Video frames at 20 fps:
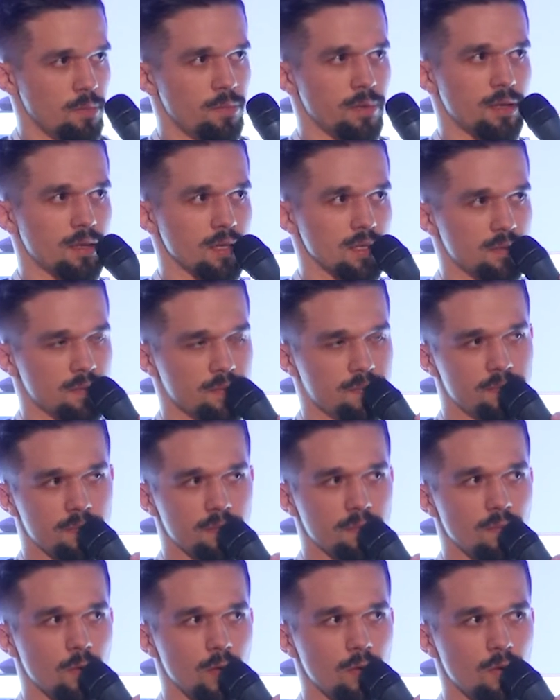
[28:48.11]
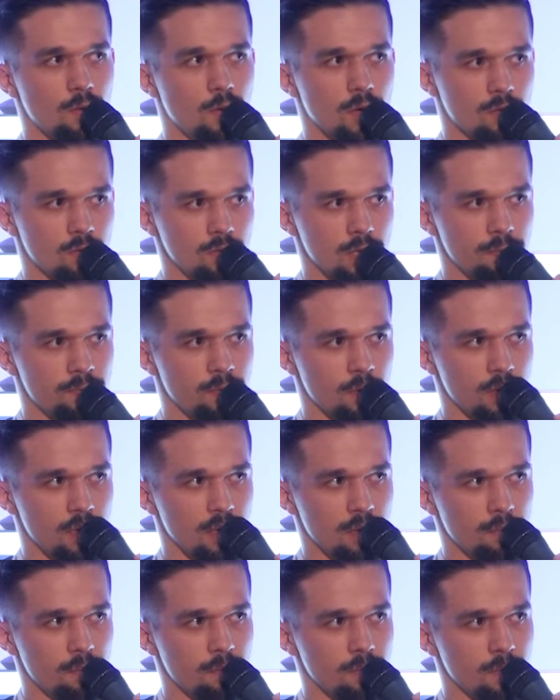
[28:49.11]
because when we want to deploy